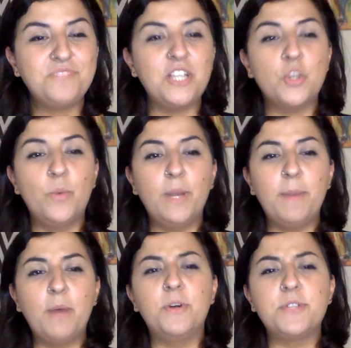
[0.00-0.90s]
So what
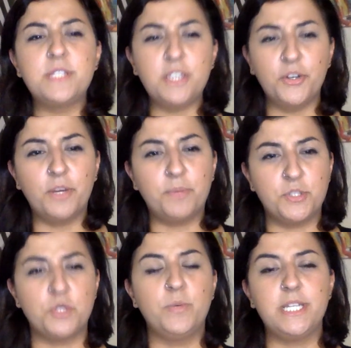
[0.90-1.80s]
about posterior
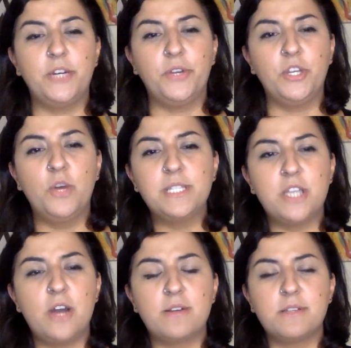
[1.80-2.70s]
pituitary? No one
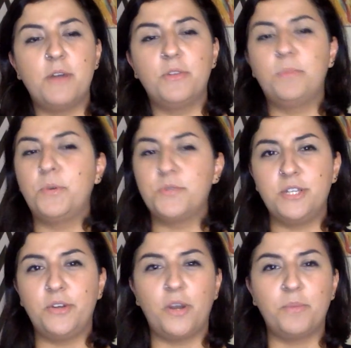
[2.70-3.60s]
talks about the
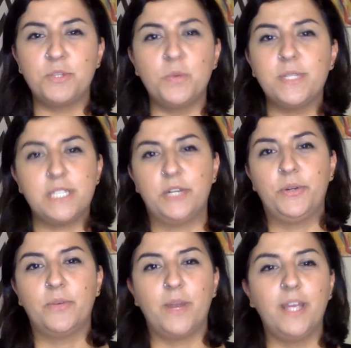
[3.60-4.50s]
posterior
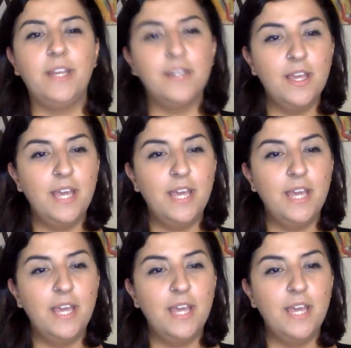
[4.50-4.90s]
pituitary, right?